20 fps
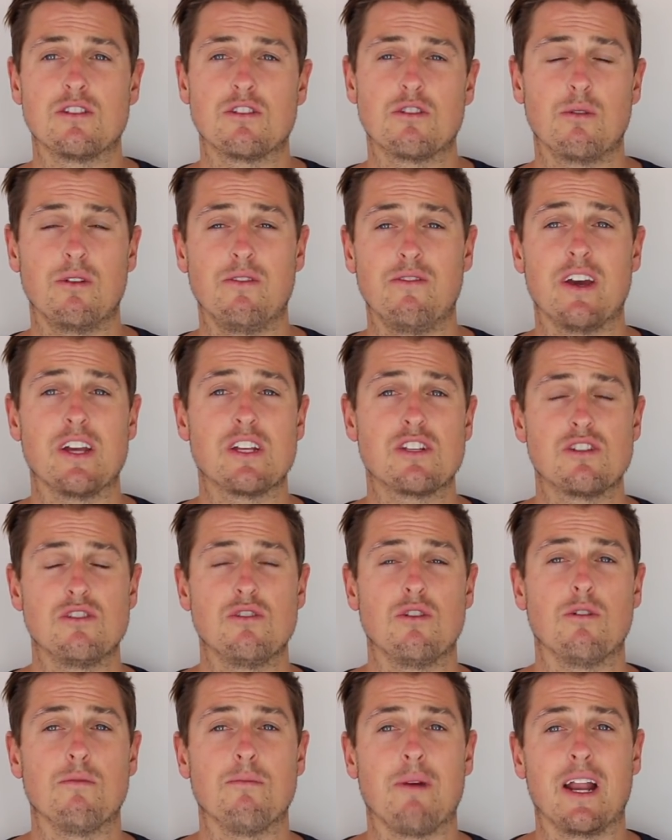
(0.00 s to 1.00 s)
to invest
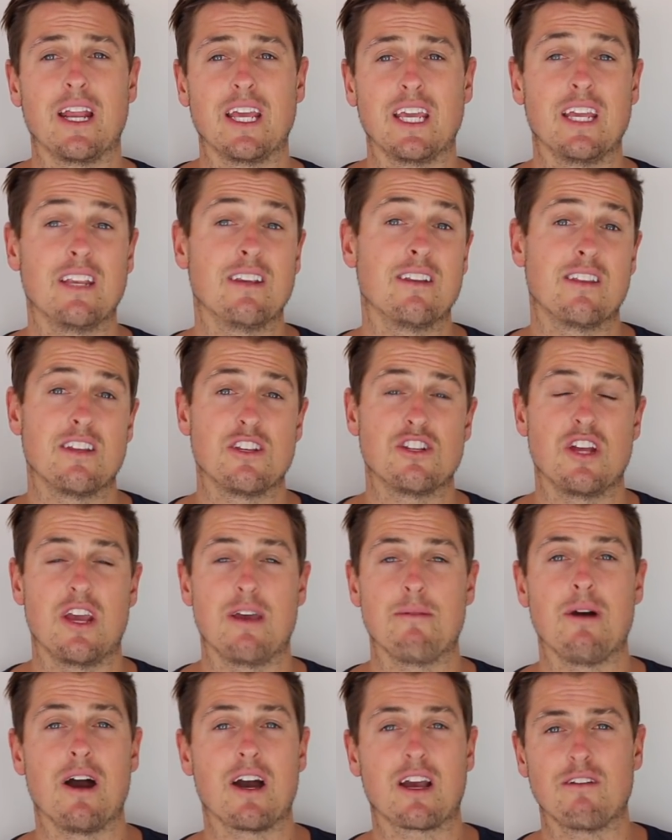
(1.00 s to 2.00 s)
your money into the
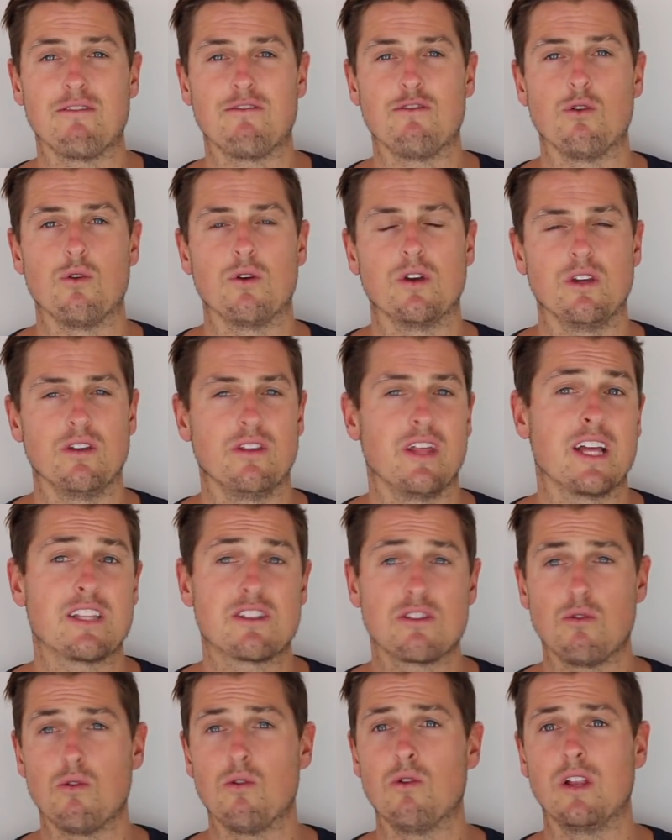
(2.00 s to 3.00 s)
share market for you.
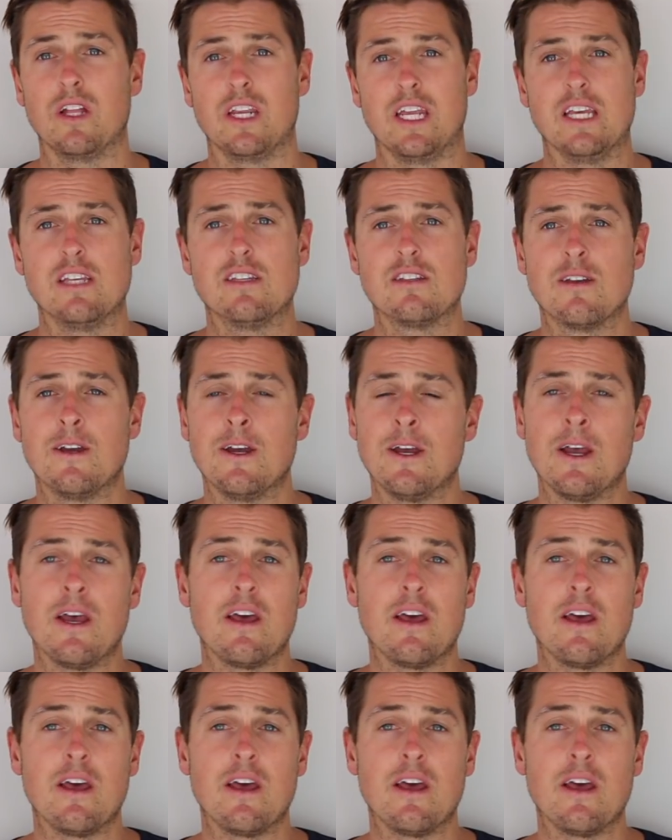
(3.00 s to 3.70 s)
That's all it is.